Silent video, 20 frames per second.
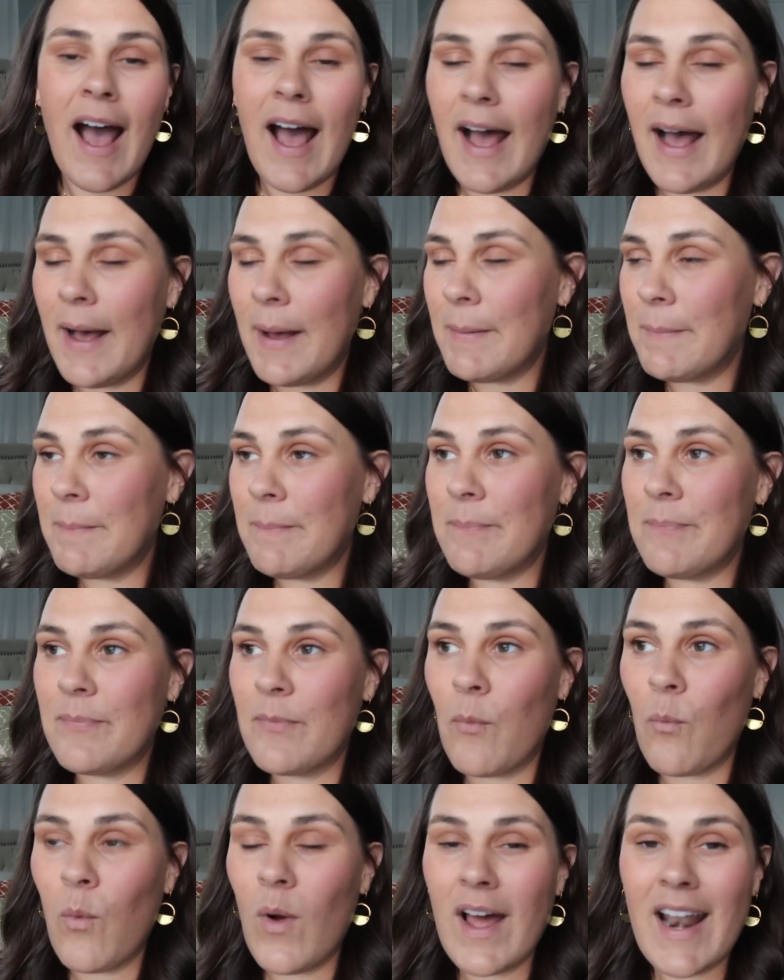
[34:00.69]

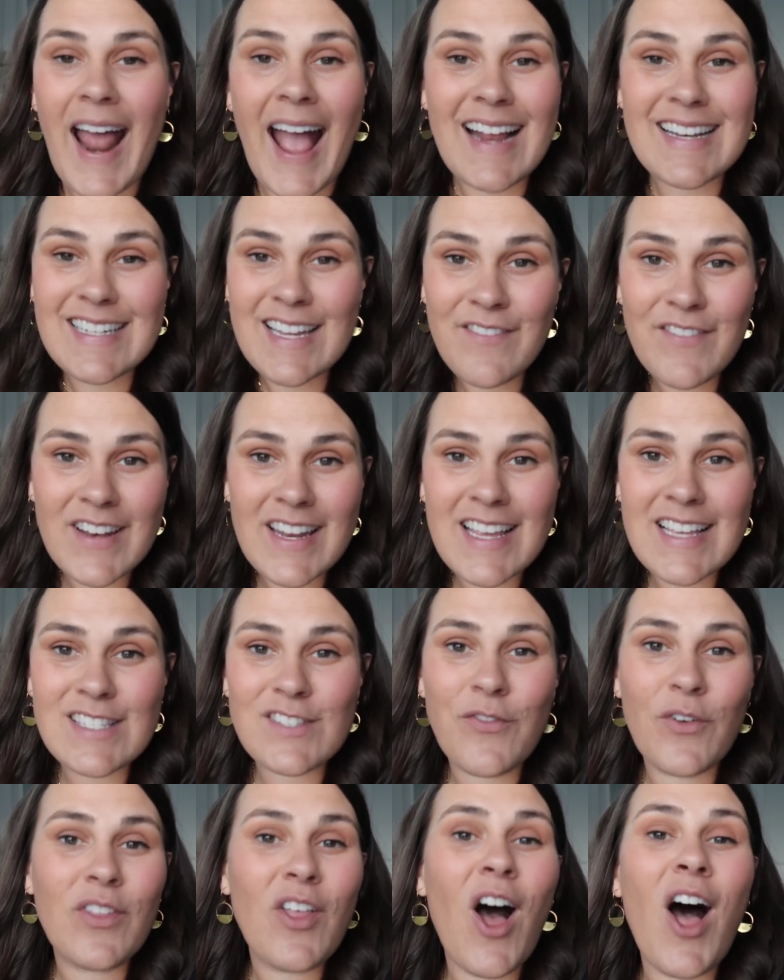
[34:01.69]
um, what
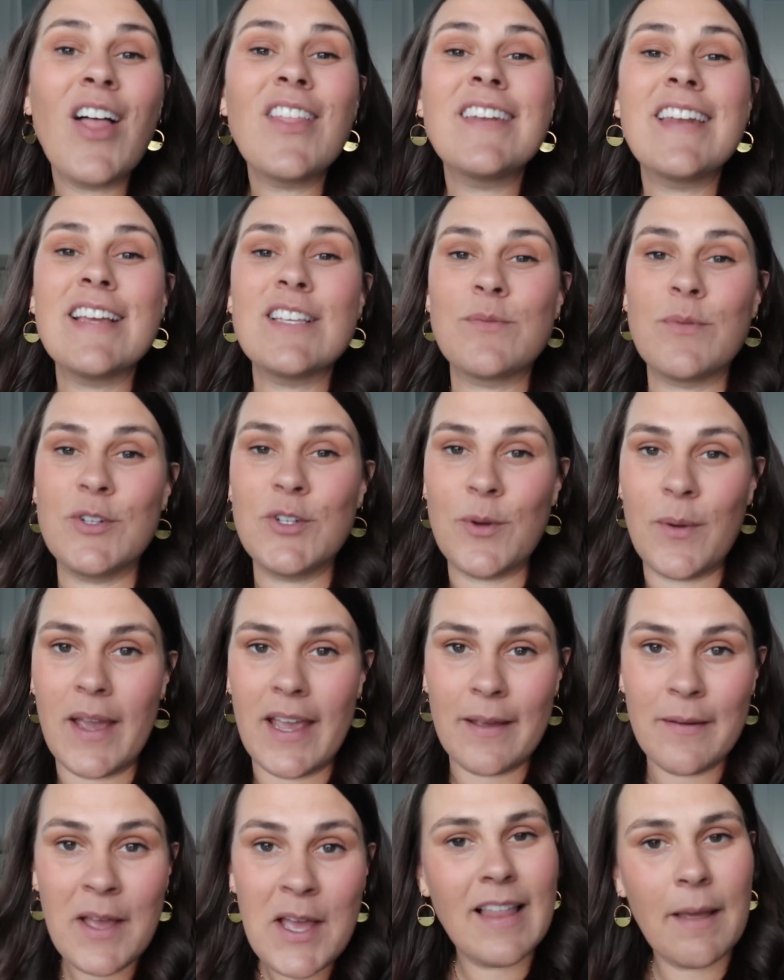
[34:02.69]
activities for the holidays we're
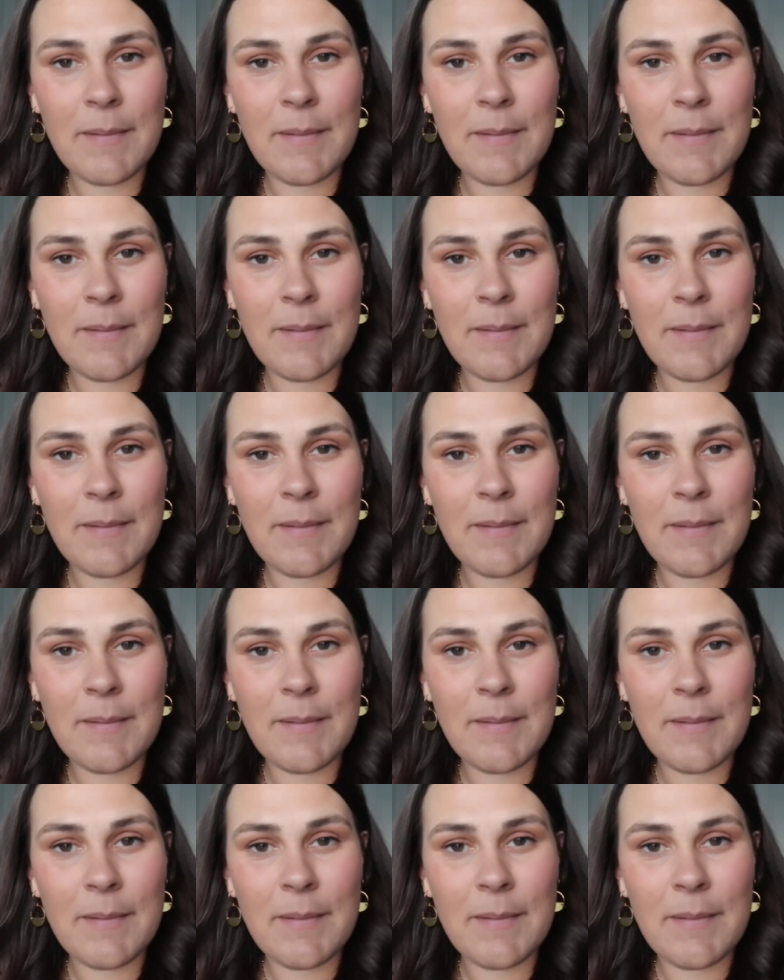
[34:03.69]
doing.